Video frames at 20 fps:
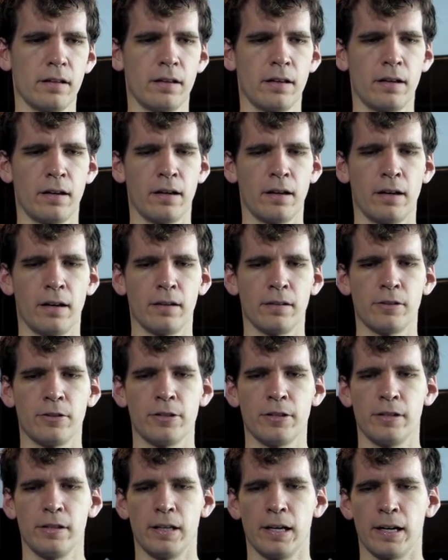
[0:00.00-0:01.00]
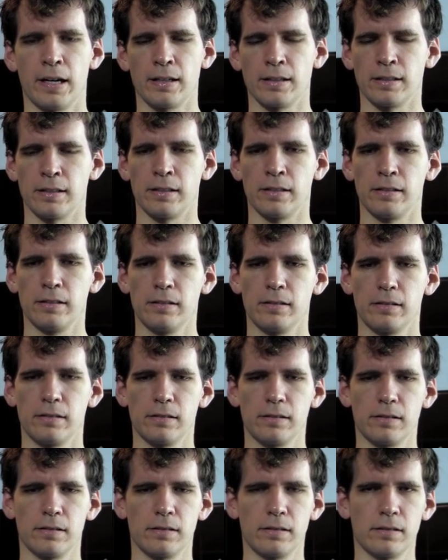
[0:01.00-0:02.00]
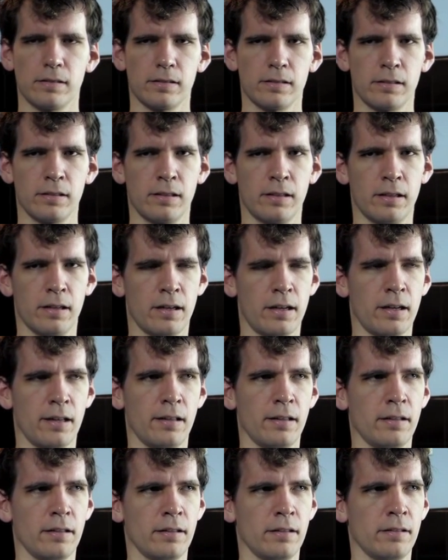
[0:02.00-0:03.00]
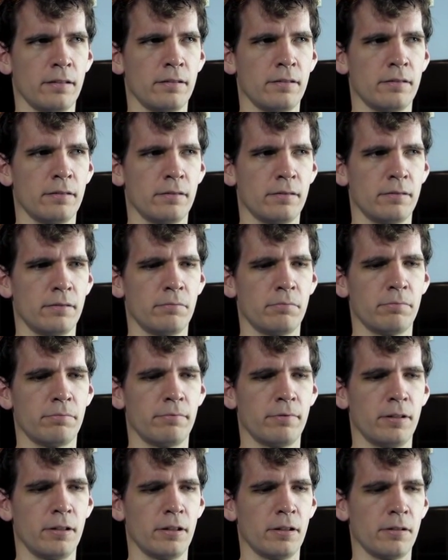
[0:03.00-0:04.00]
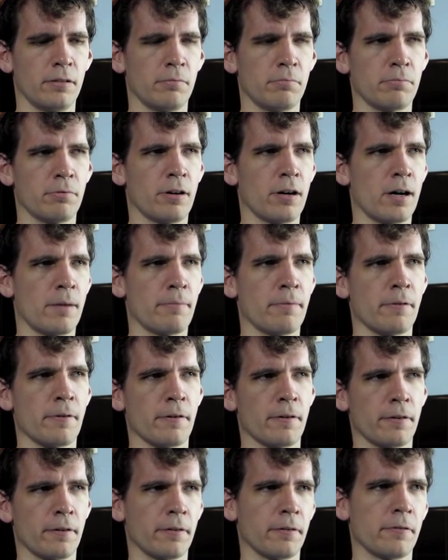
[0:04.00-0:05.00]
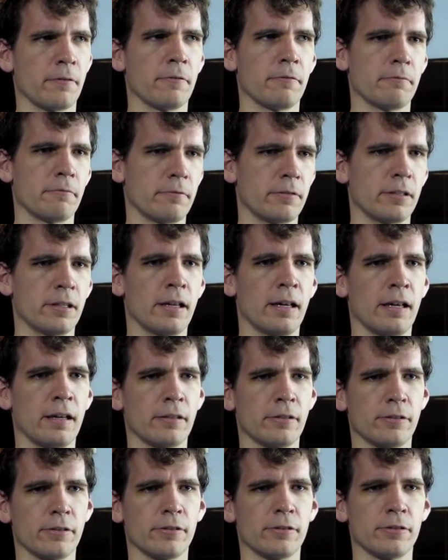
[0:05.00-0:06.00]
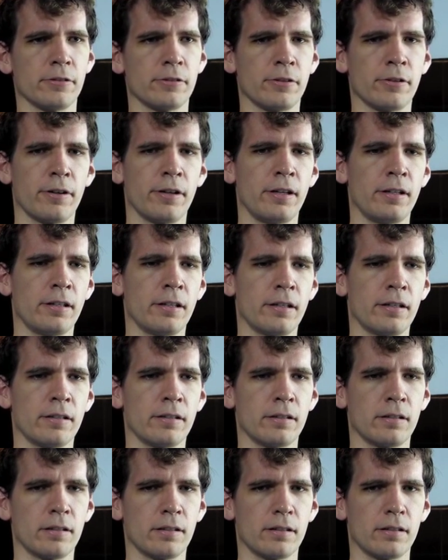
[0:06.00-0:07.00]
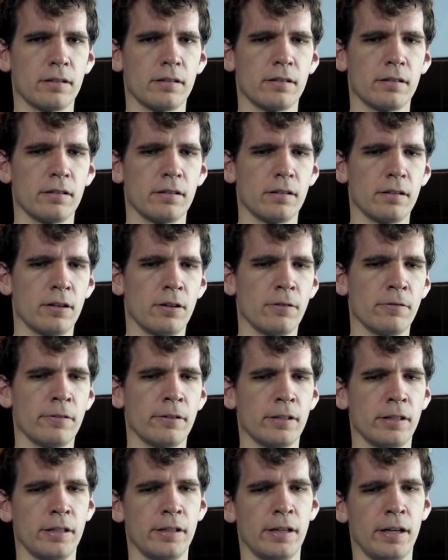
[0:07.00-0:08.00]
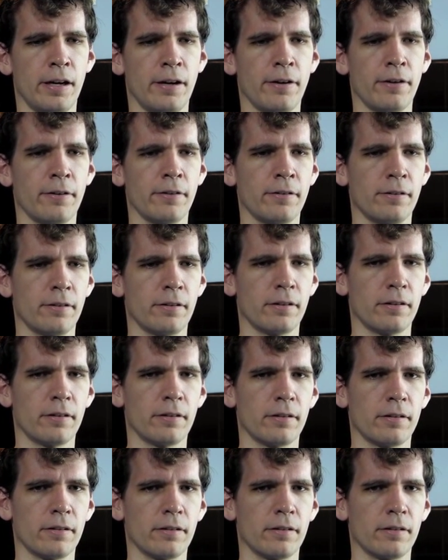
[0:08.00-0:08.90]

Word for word: uh, she hasn't gotten the proper cancer screenings over the years.